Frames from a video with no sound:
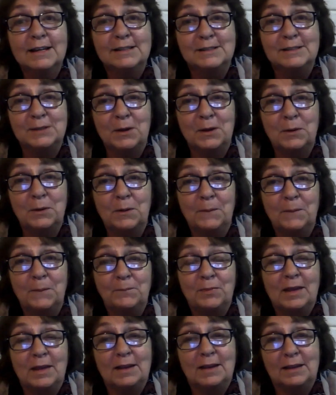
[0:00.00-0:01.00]
So
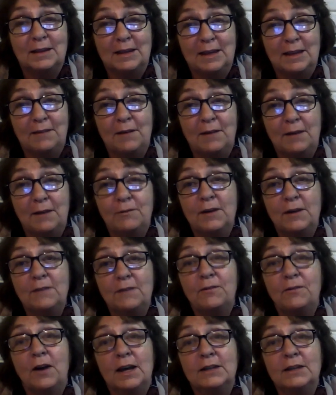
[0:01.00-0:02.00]

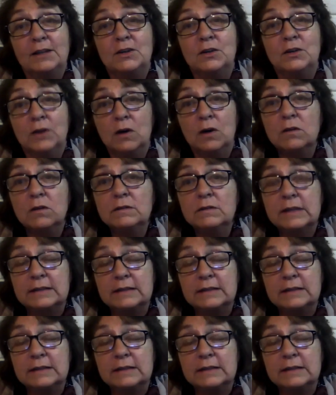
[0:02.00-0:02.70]
if I had known